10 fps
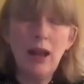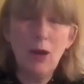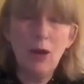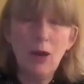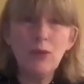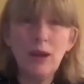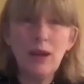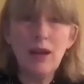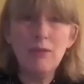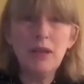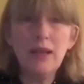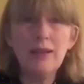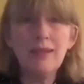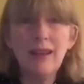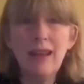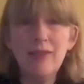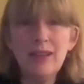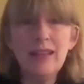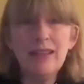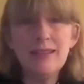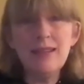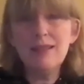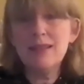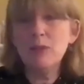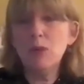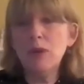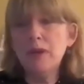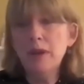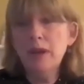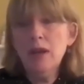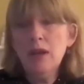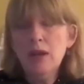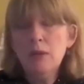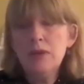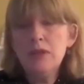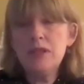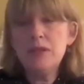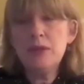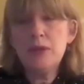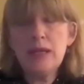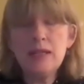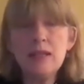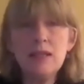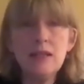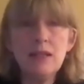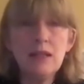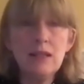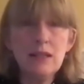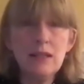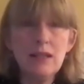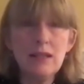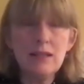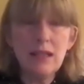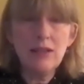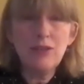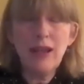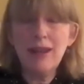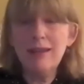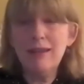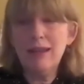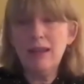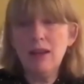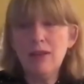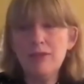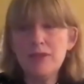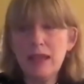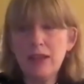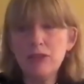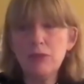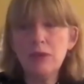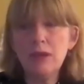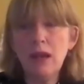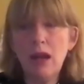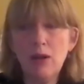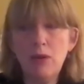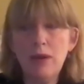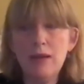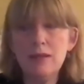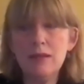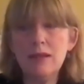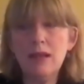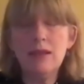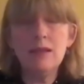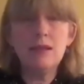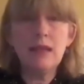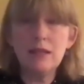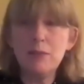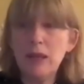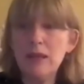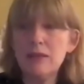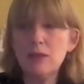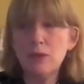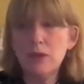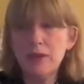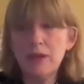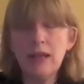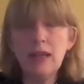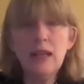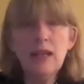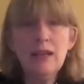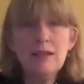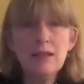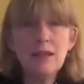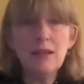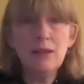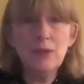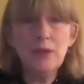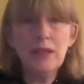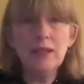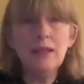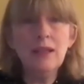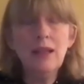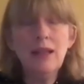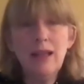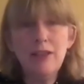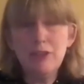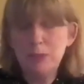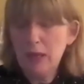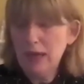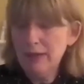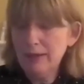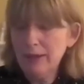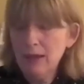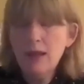also a complex and heavily contested one, which is to address the centrality of sexual conquest and sex-based ordering to the colonial enterprise.